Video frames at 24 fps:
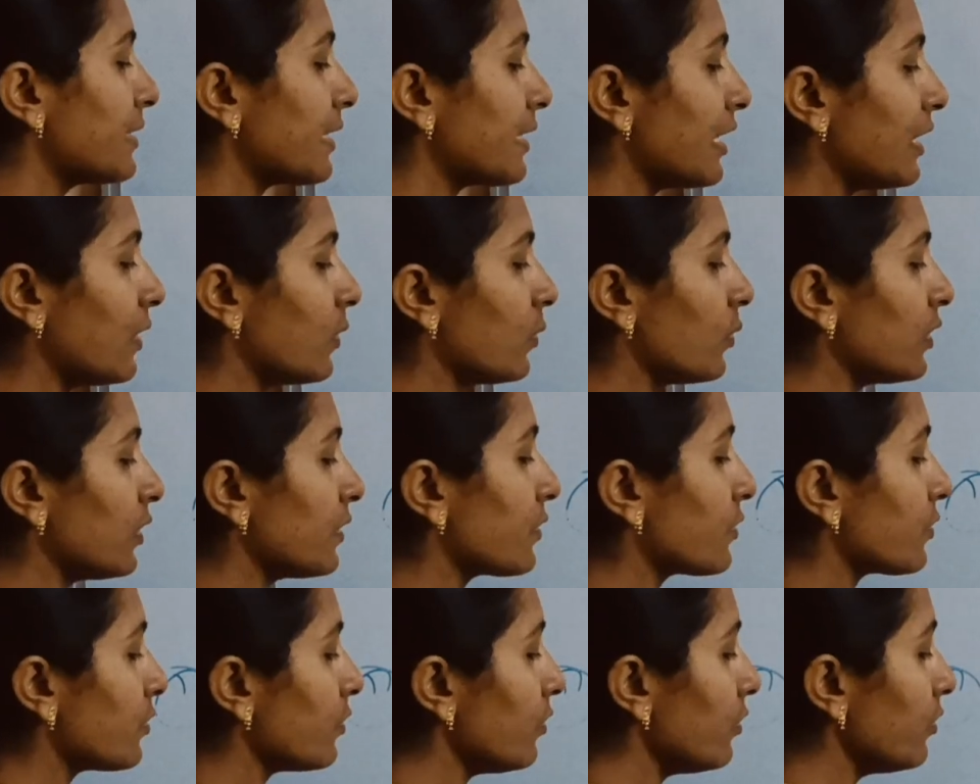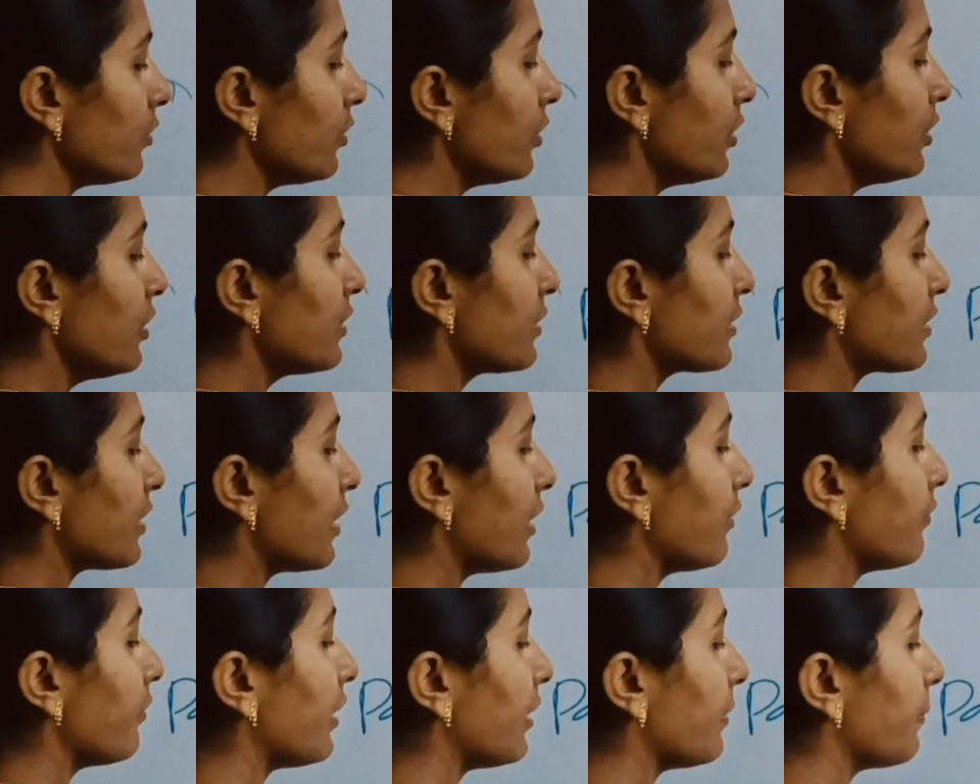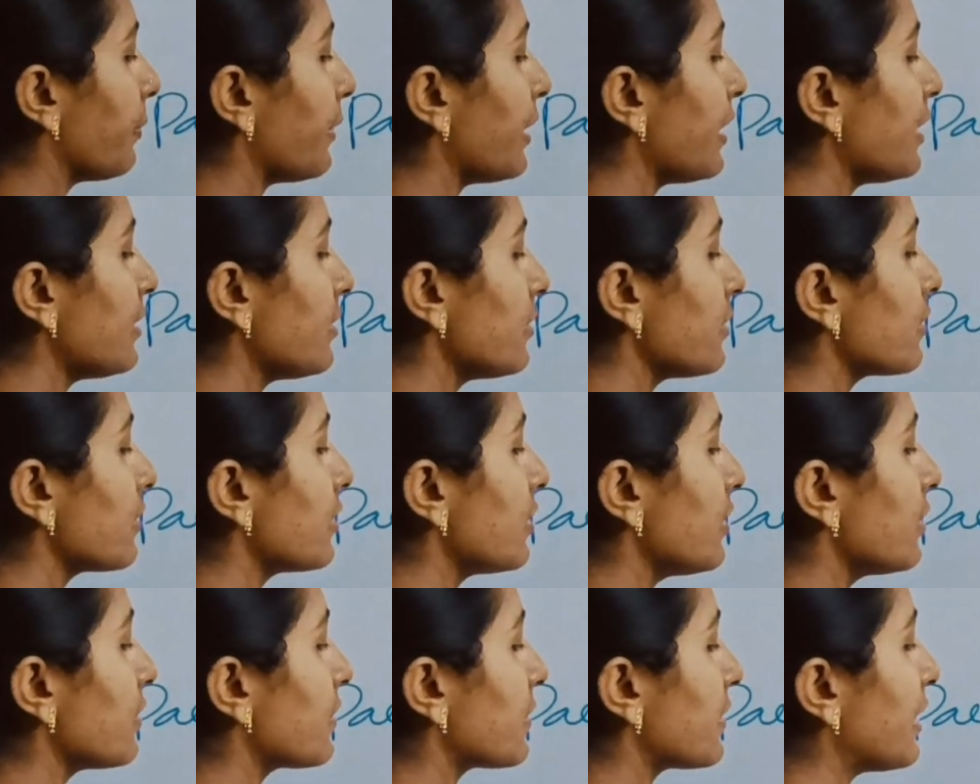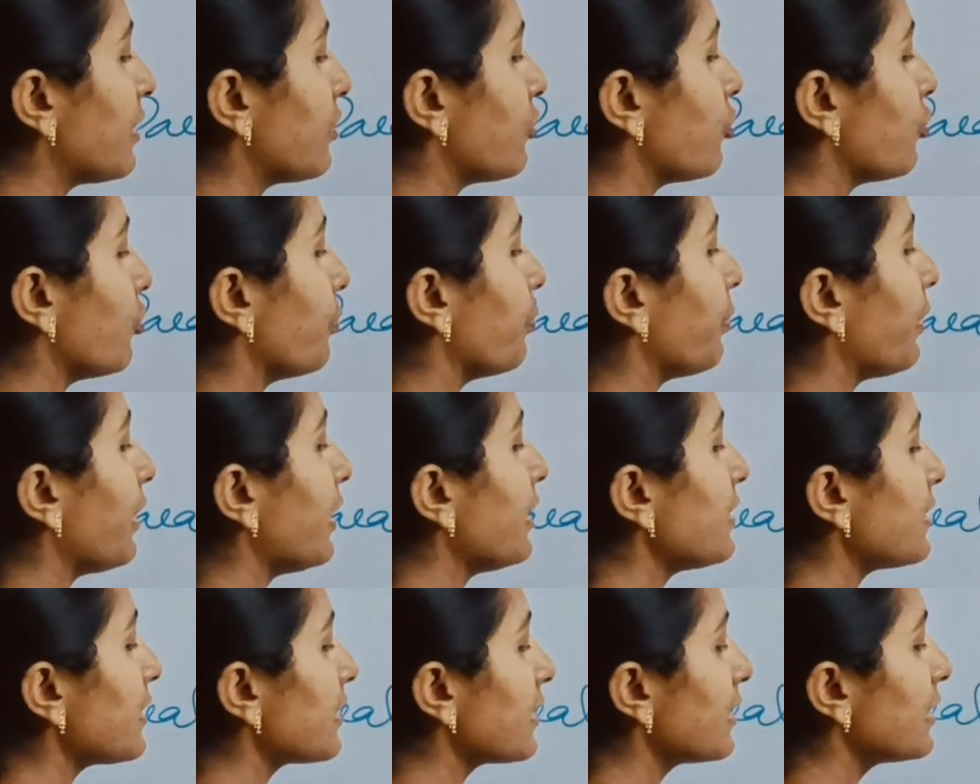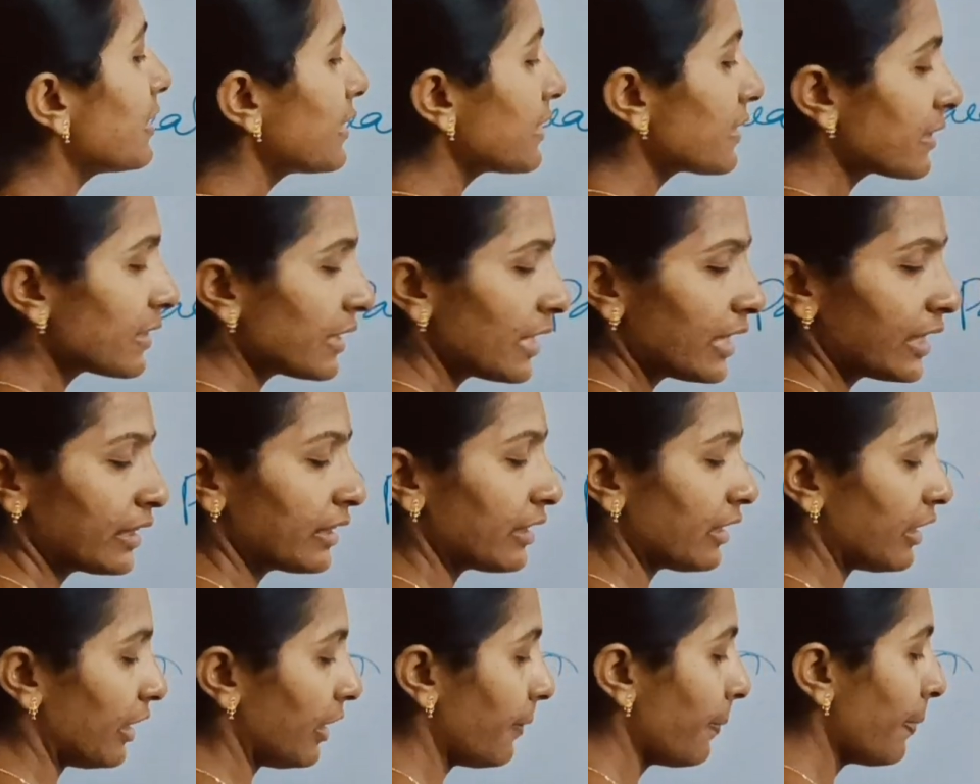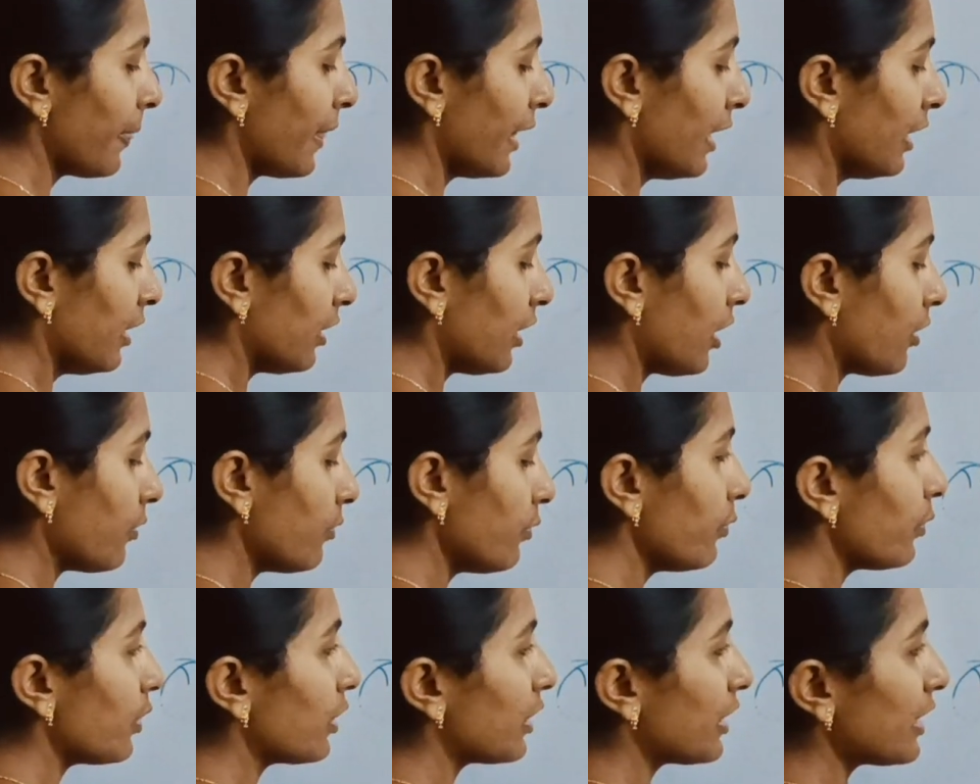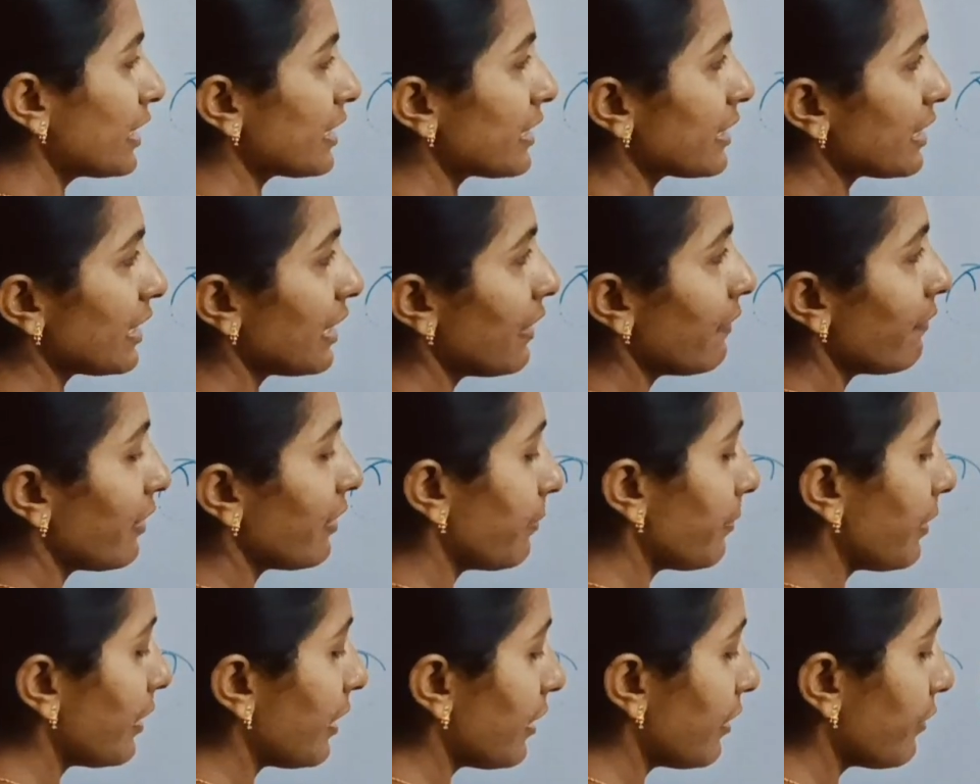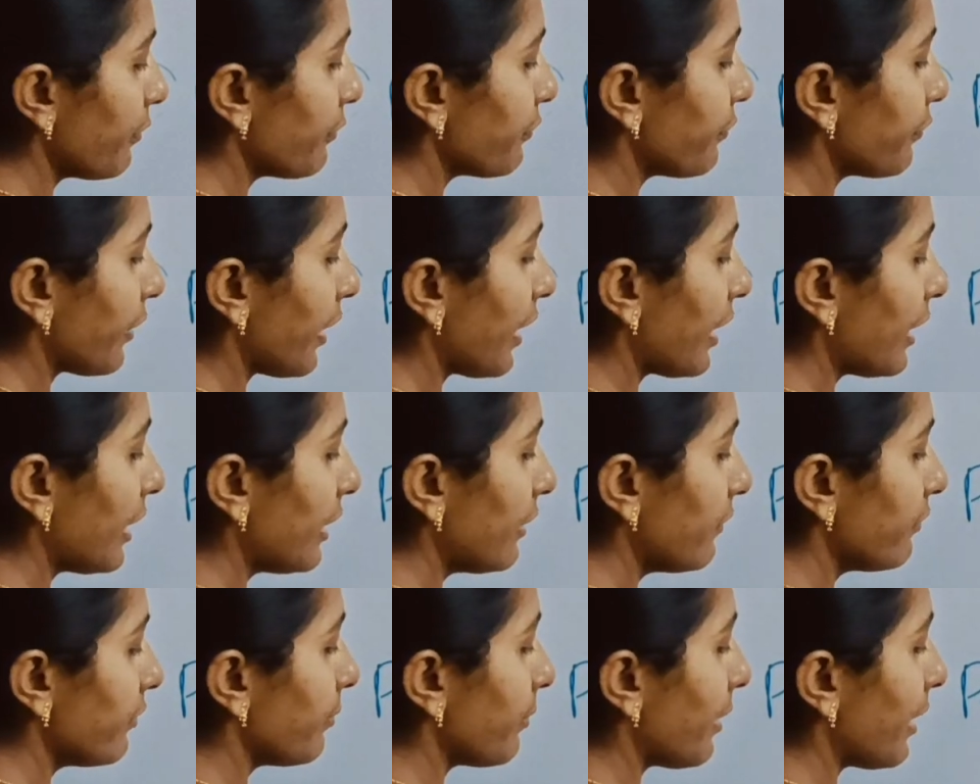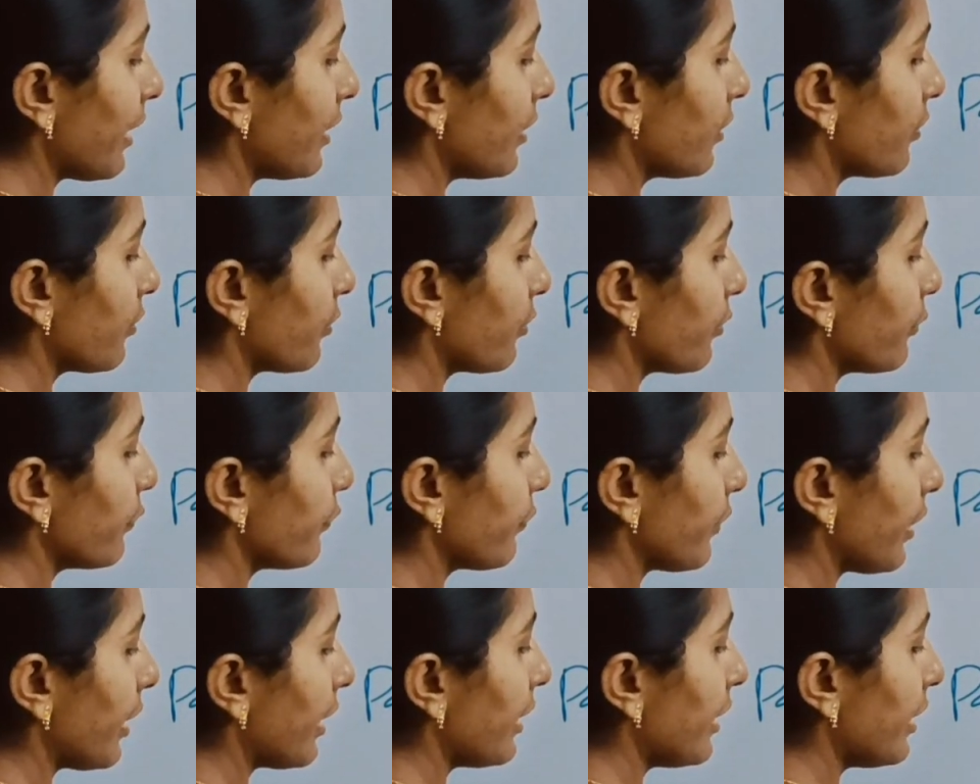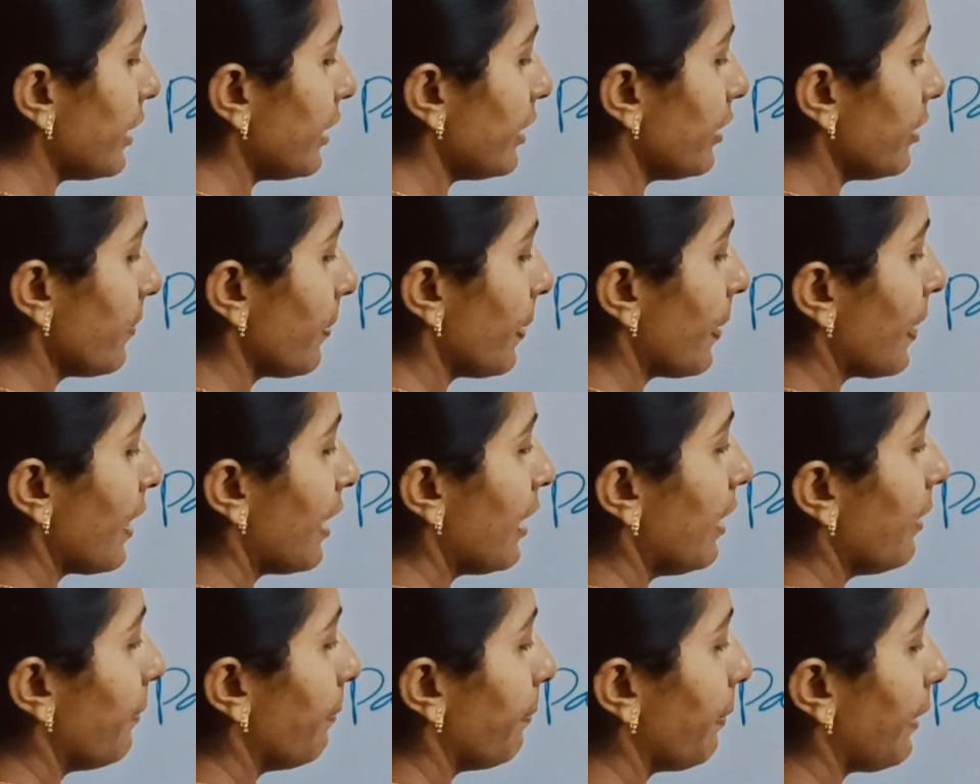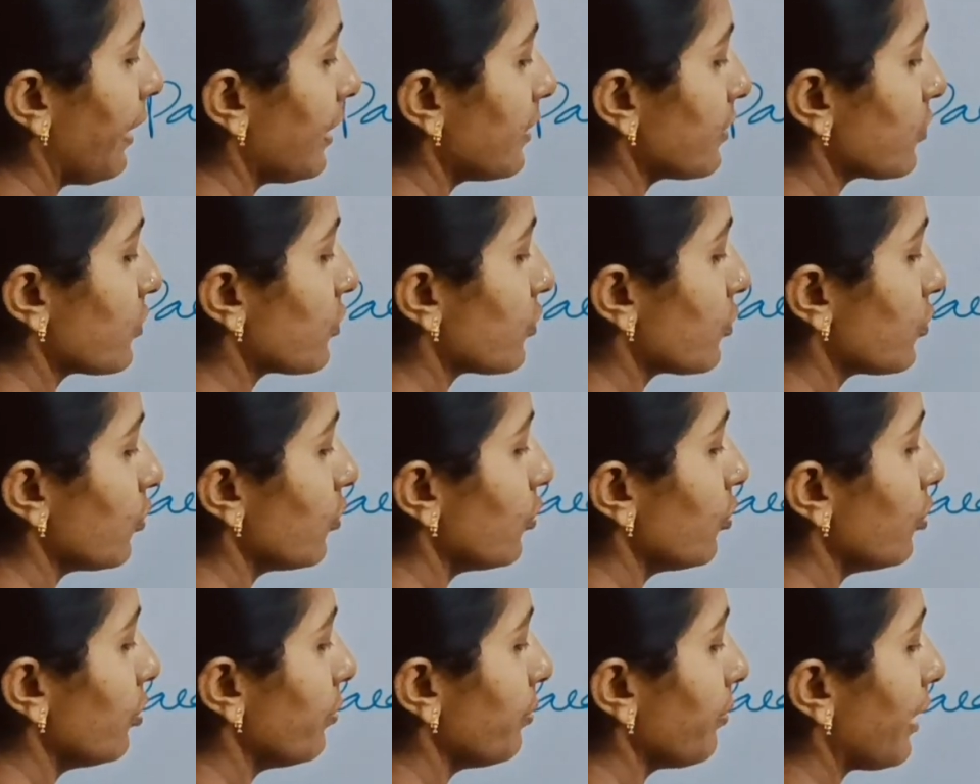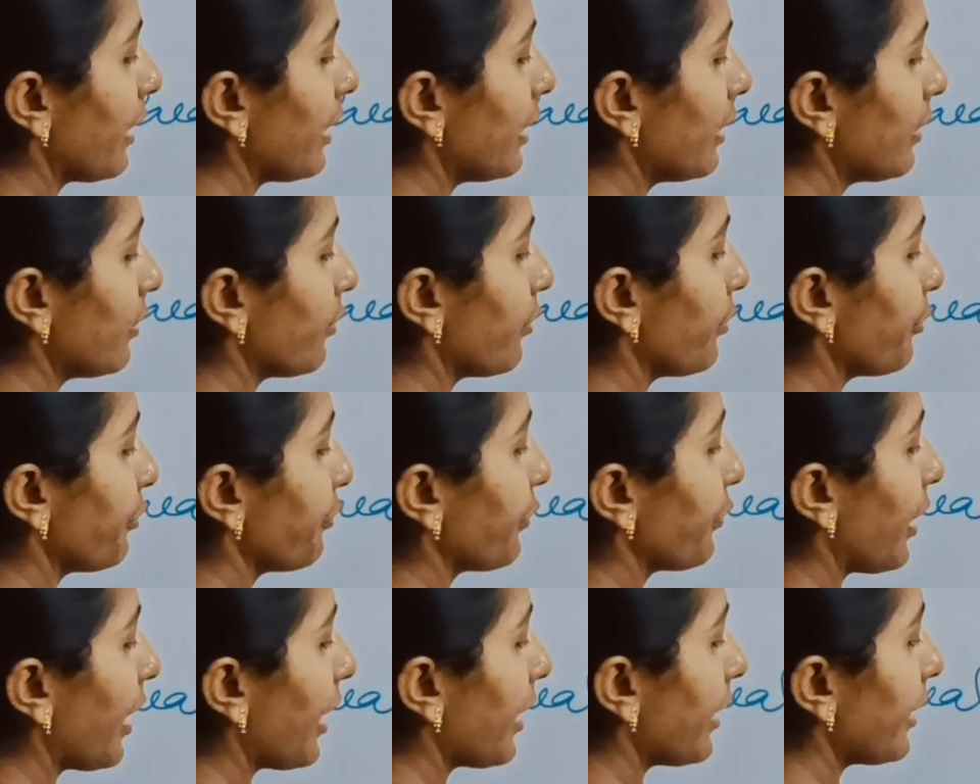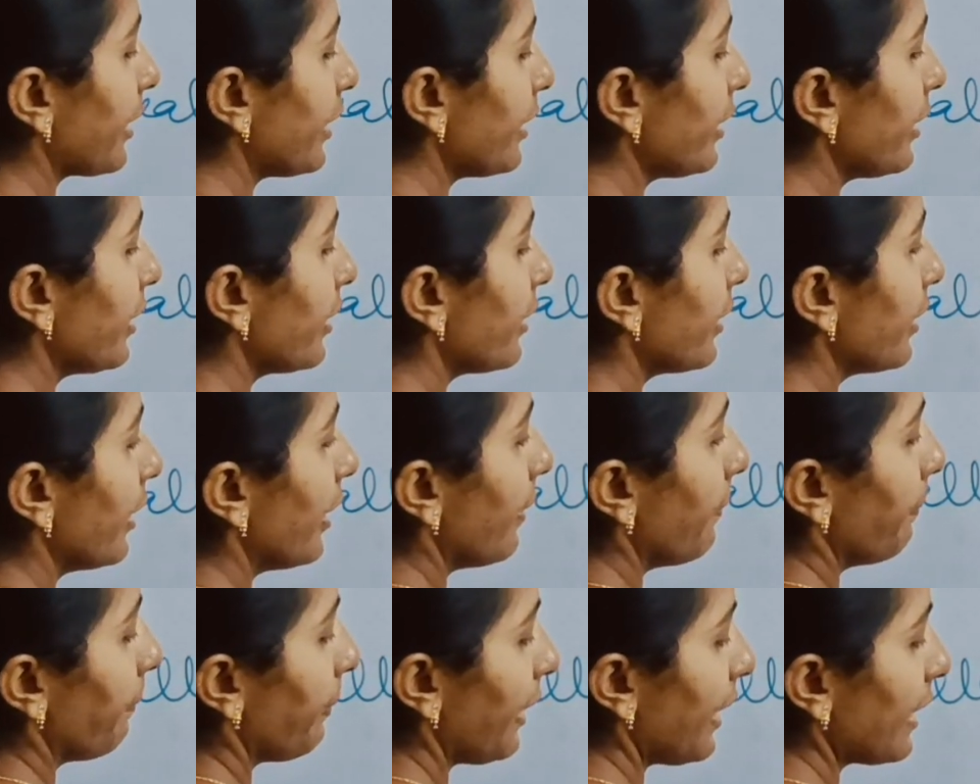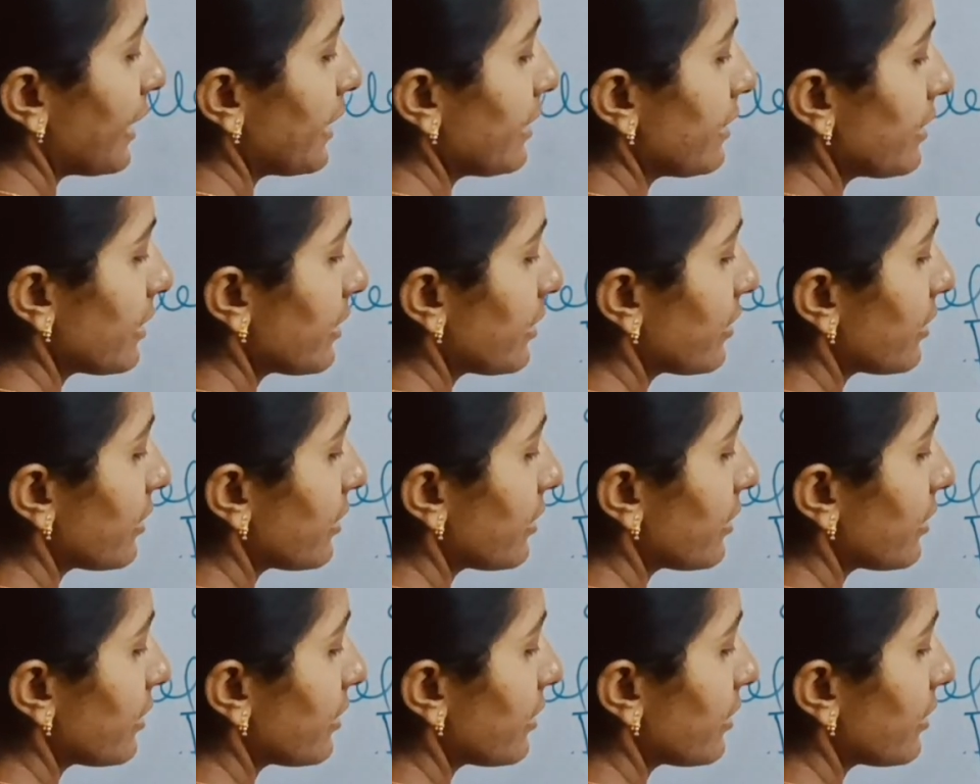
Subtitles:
equals to C1 plus C2 plus C3. Now what is C1 ma? 5 microfarad plus 2 microfarad plus